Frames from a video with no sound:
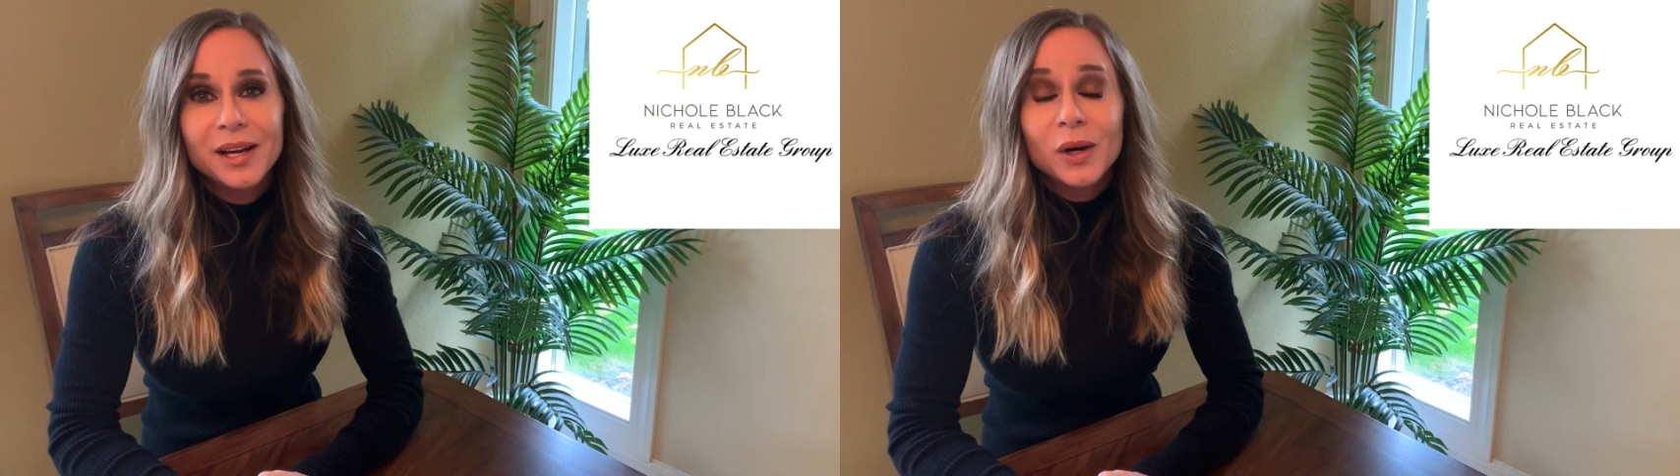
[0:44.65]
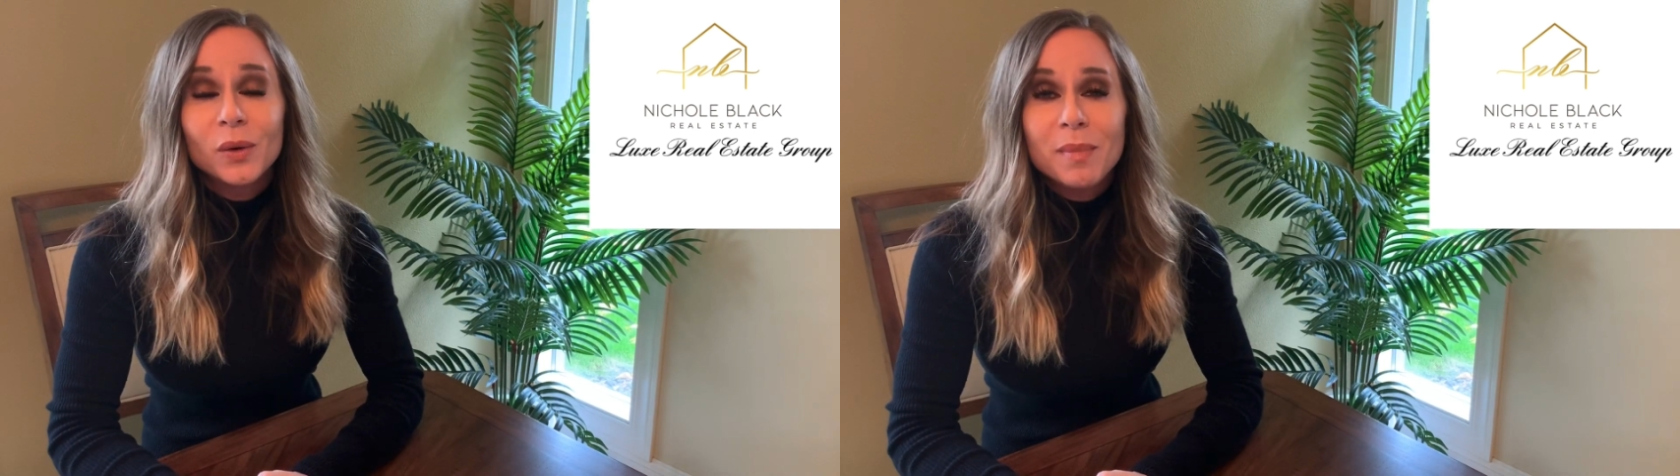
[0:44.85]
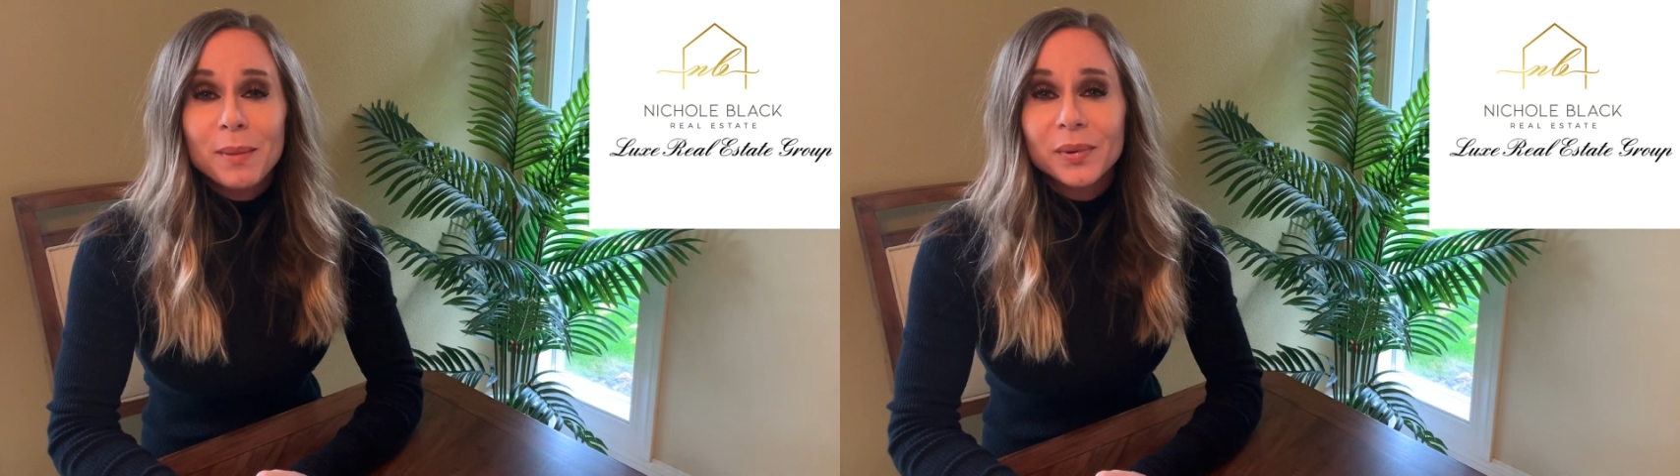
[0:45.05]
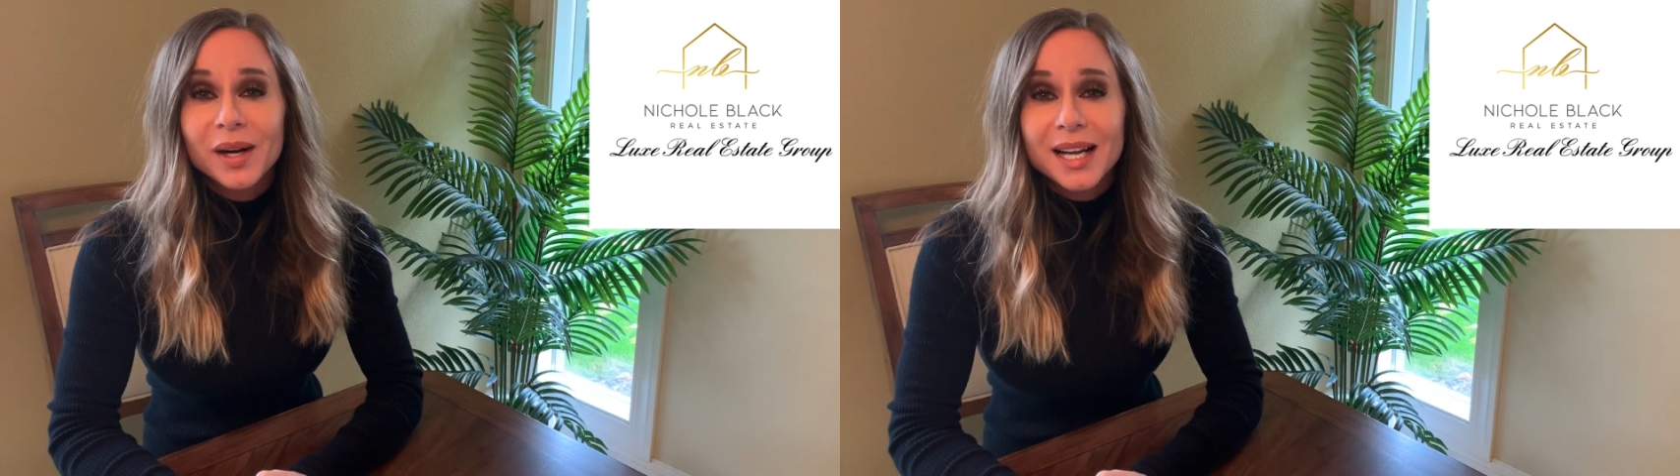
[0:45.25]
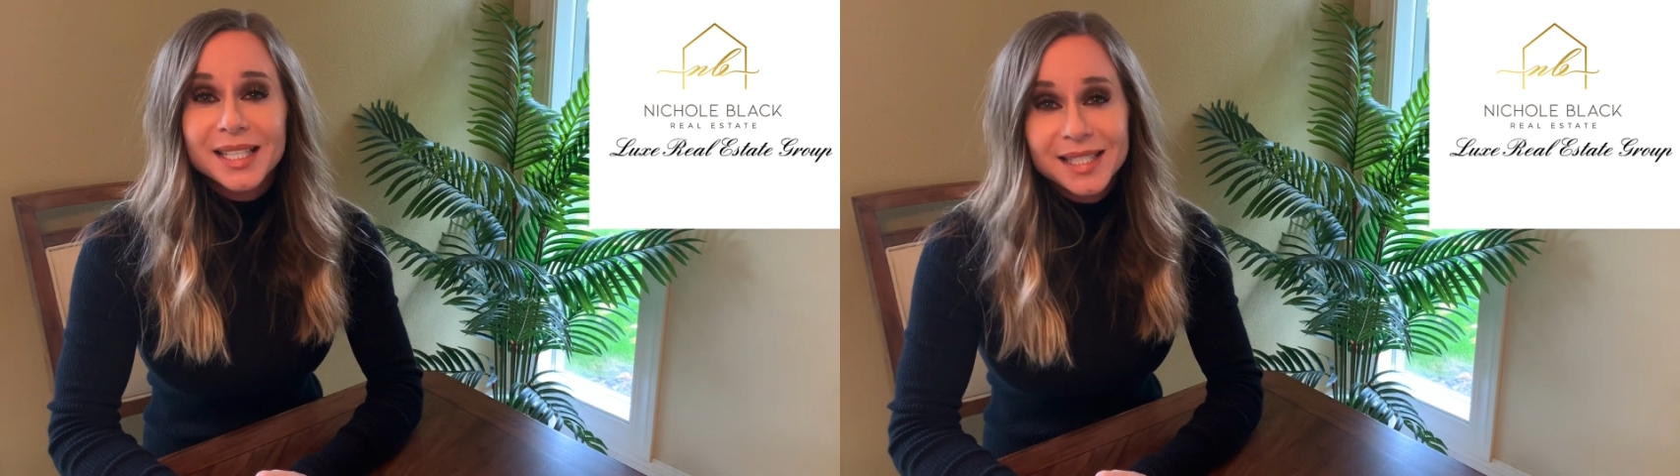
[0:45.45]
Remember,
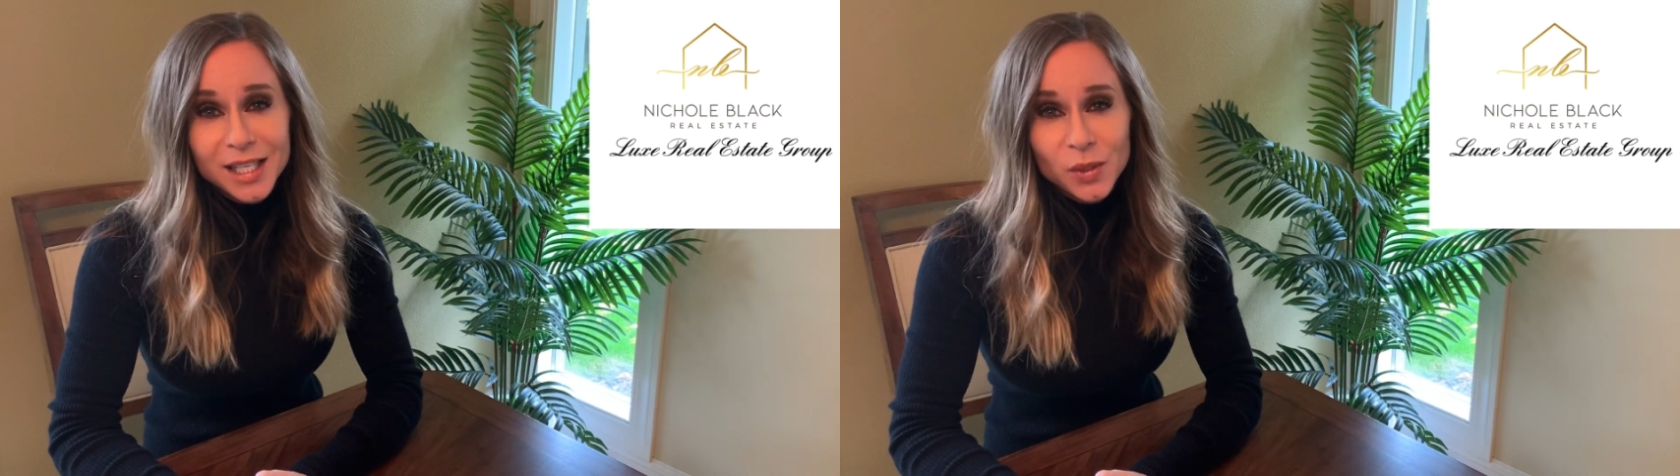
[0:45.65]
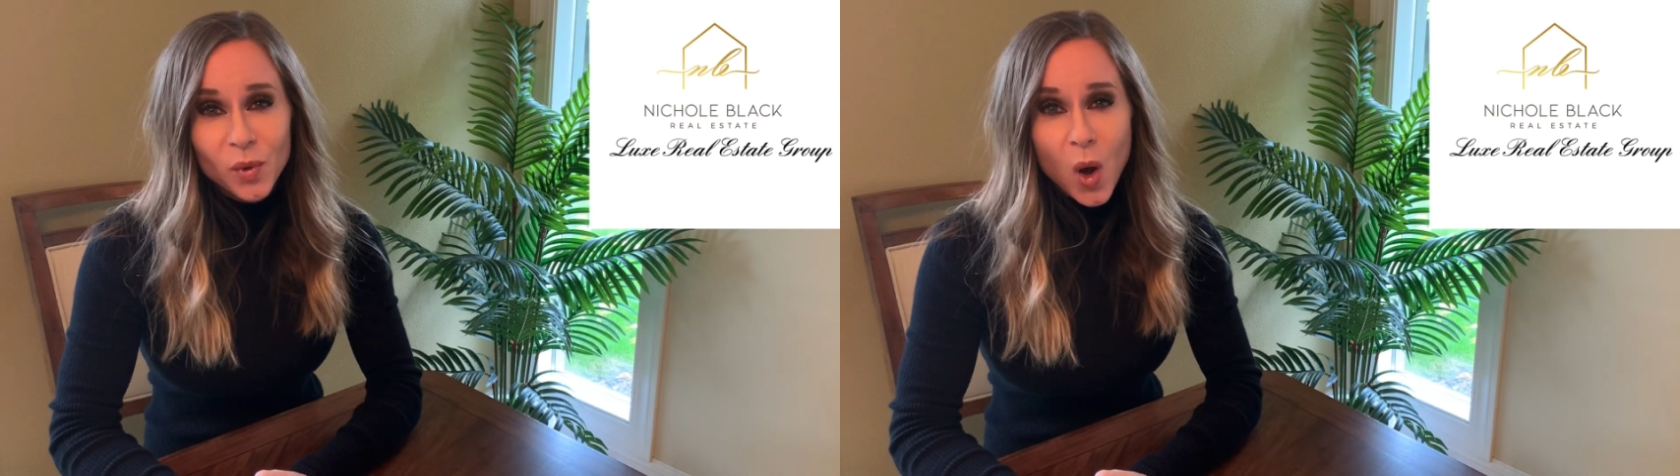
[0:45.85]
a decision will